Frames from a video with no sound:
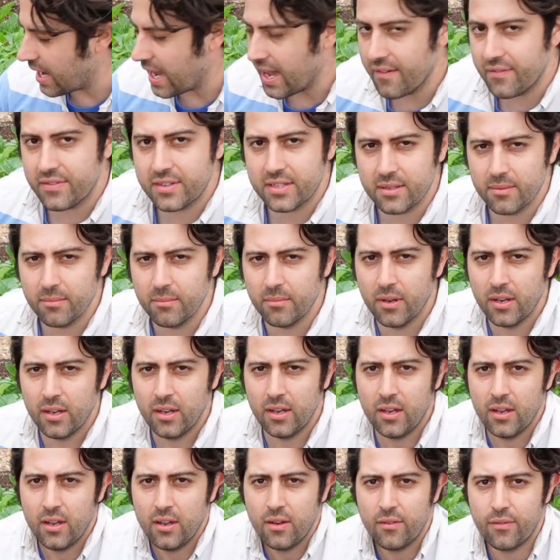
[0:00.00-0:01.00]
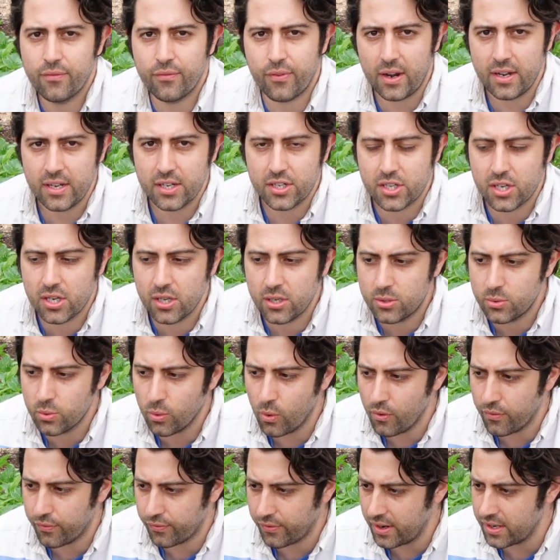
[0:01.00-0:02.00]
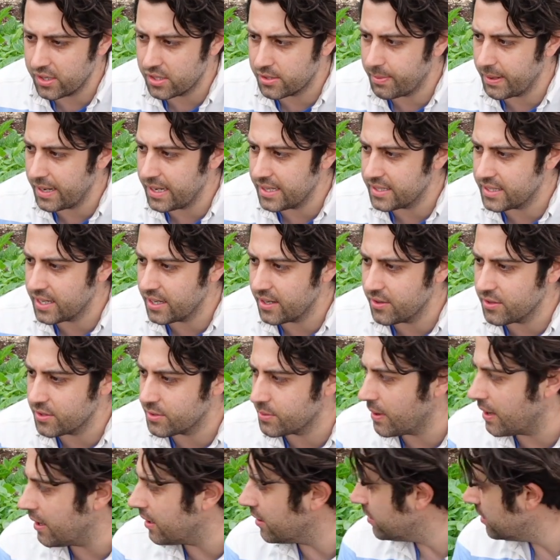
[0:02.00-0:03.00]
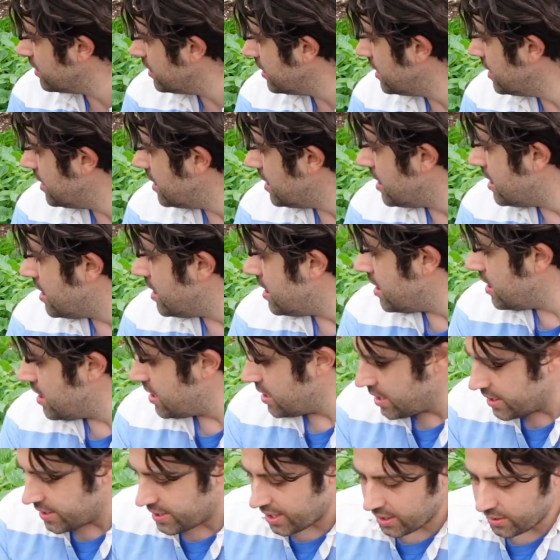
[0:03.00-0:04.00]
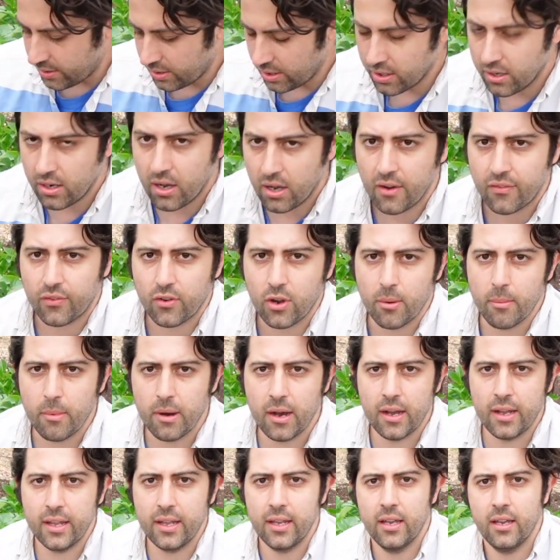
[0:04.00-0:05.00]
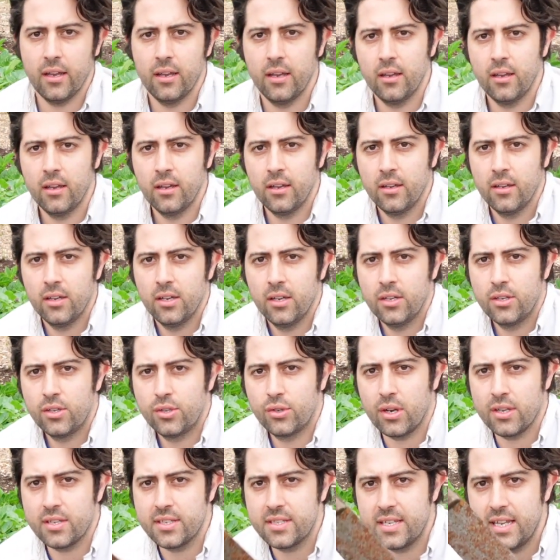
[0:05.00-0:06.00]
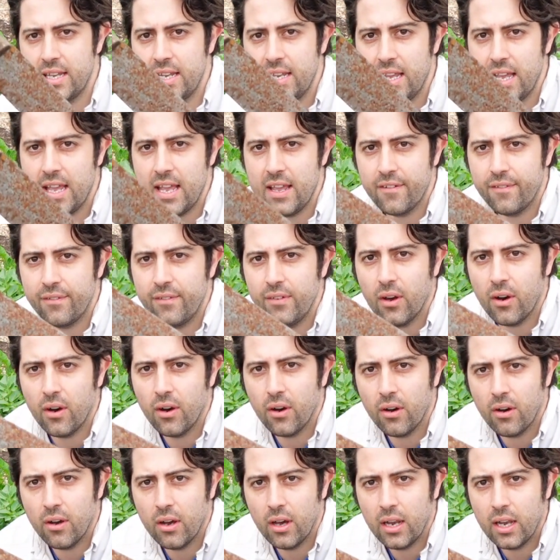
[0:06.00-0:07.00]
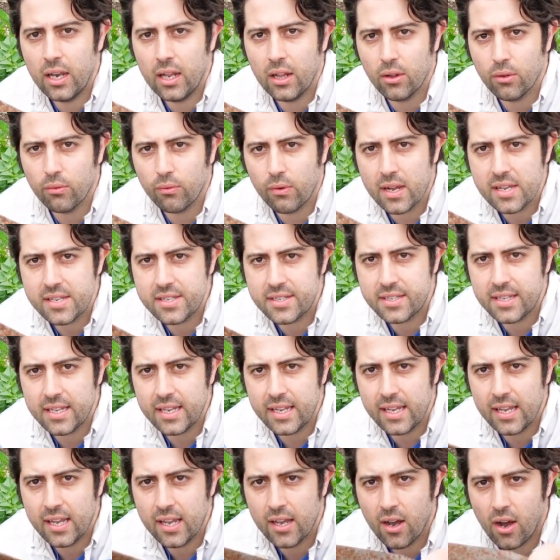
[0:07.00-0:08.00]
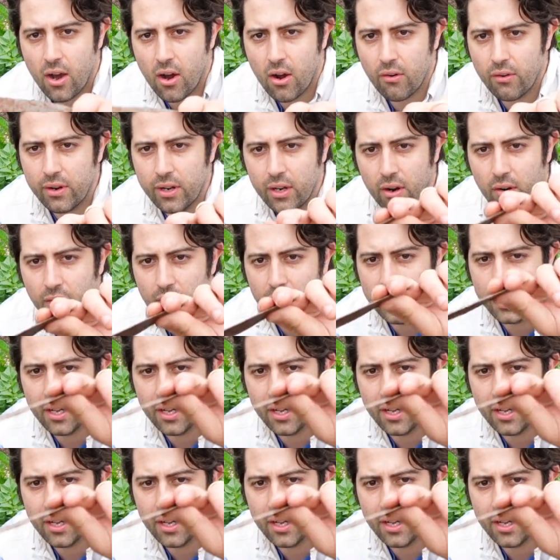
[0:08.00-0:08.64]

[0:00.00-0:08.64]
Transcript: have some dwarf French beans here as well. So I've got my trusty, if not a little rusty, hori